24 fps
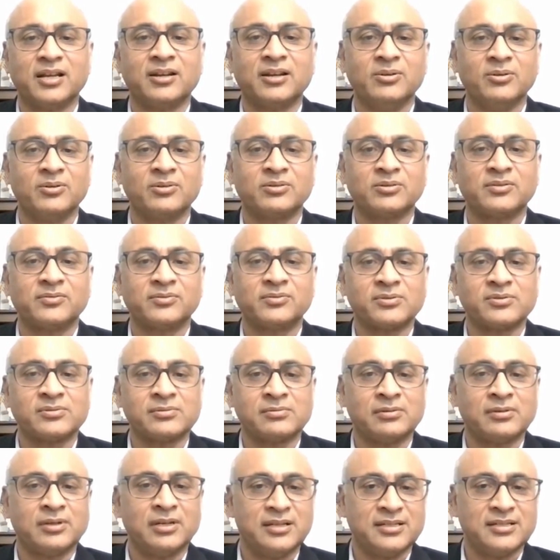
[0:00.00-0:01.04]
note of those
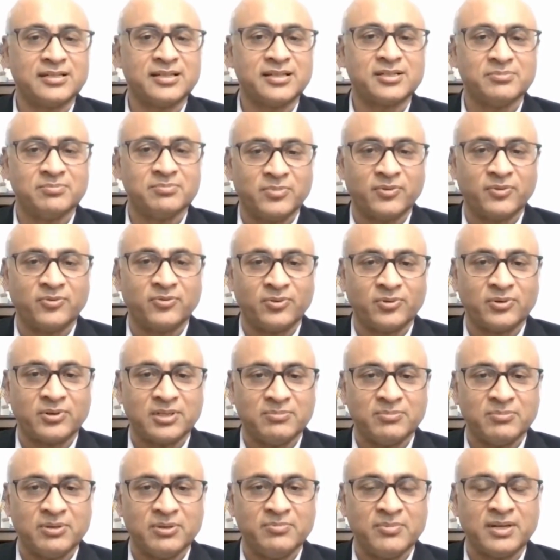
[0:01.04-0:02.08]
releases before the
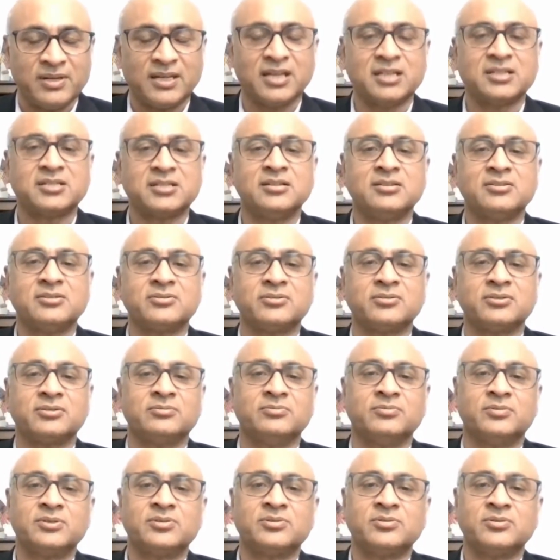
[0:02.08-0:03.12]
implementation. So
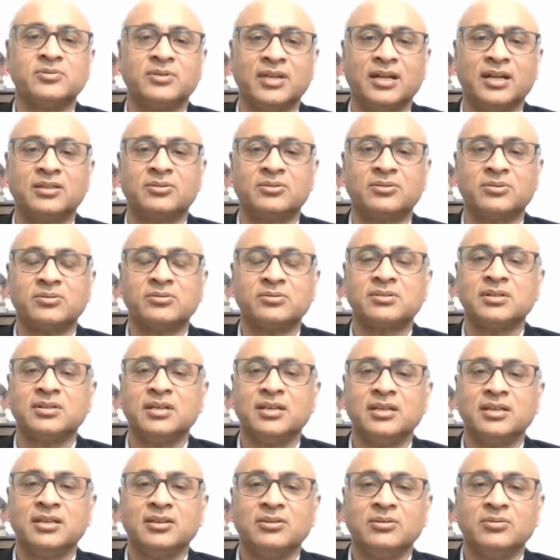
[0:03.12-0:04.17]
once you get those,
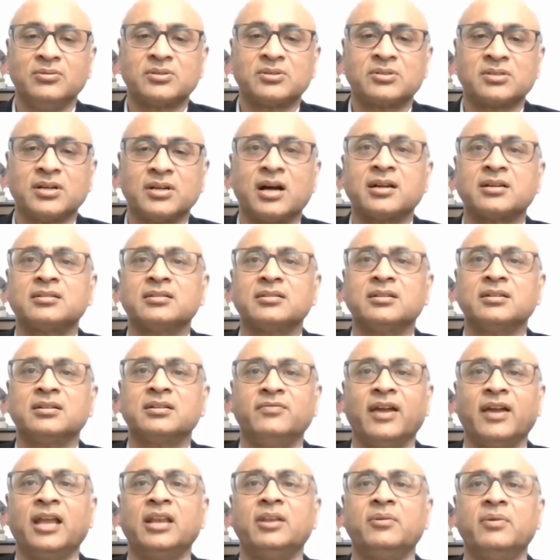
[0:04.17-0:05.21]
you start
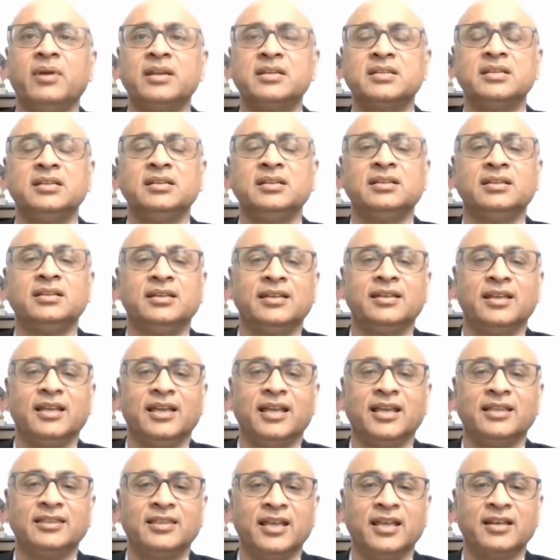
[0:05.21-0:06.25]
evaluating
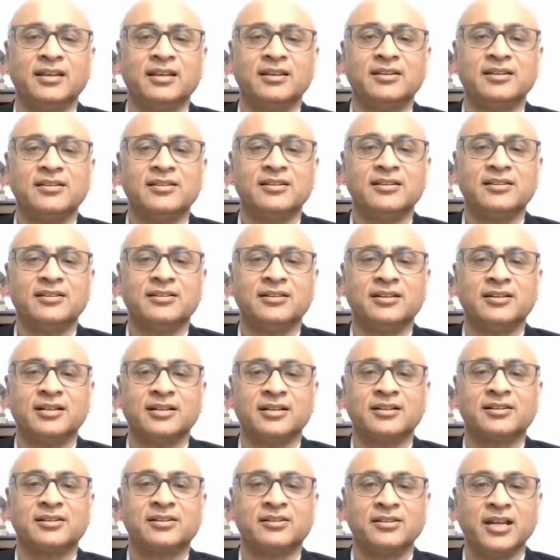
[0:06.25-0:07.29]
and then
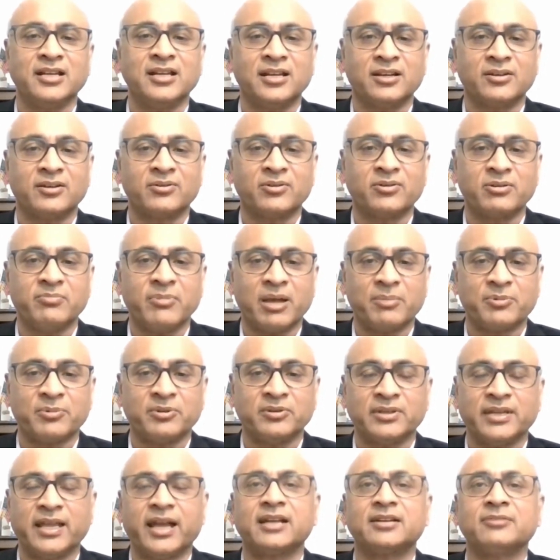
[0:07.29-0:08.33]
creating a roadmap
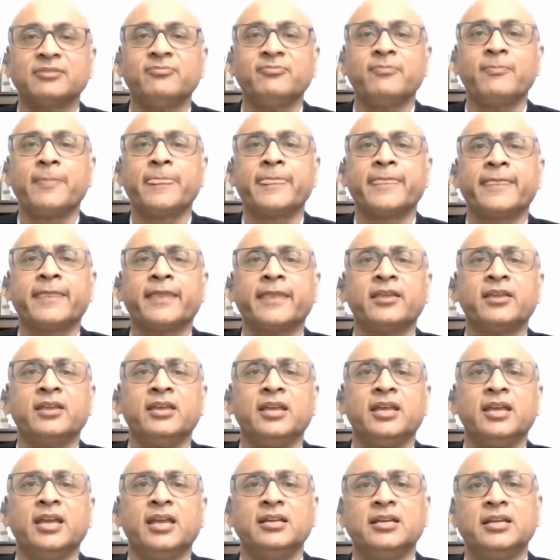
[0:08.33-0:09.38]
on that.
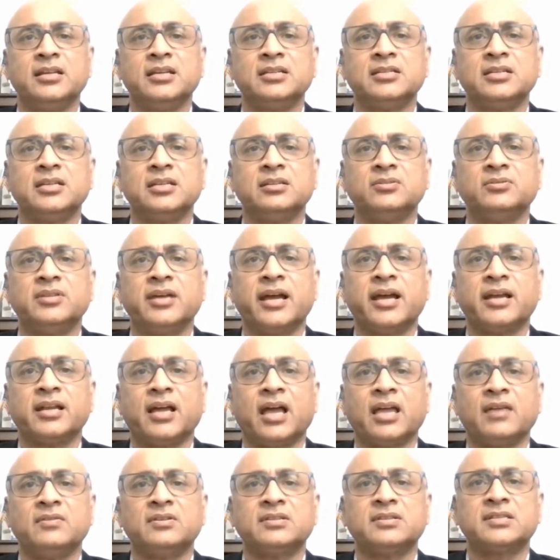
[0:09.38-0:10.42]
In addition to that,
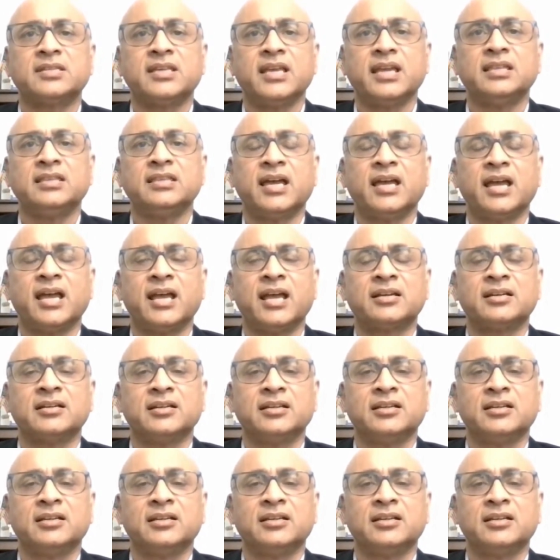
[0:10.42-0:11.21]
I would say that,